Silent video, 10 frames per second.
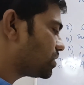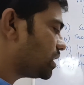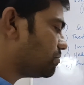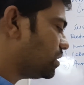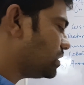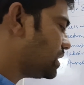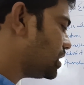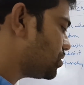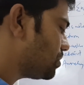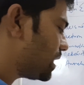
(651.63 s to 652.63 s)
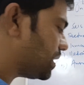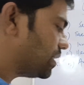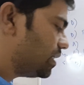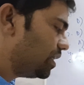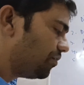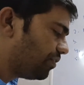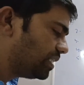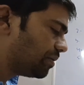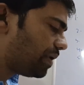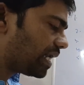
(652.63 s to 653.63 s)
question number 6 to 10. Fill
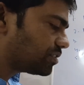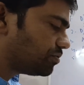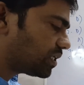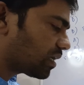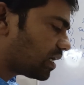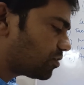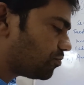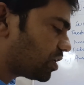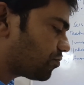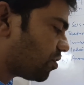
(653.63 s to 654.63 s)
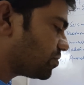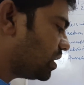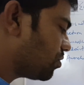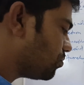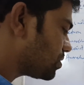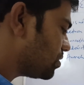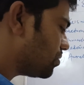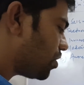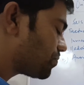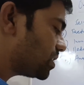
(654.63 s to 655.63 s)
in the blanks with the correct word from the
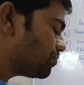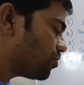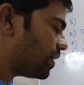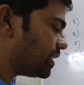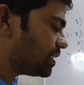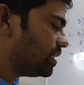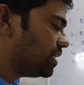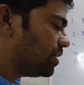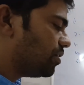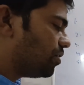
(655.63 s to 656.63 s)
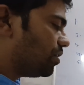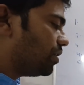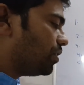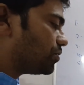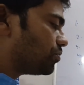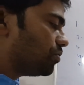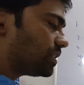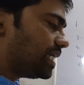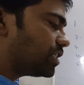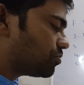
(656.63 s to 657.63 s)
option provided. So
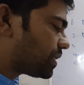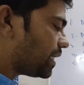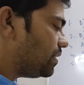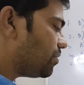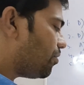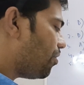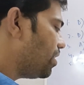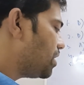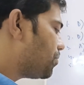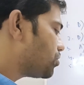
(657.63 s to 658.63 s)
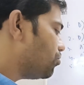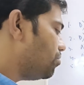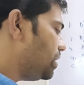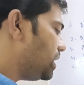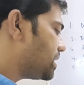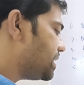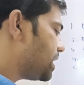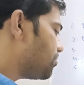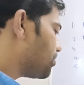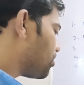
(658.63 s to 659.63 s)
6 to 10, all reports will be treated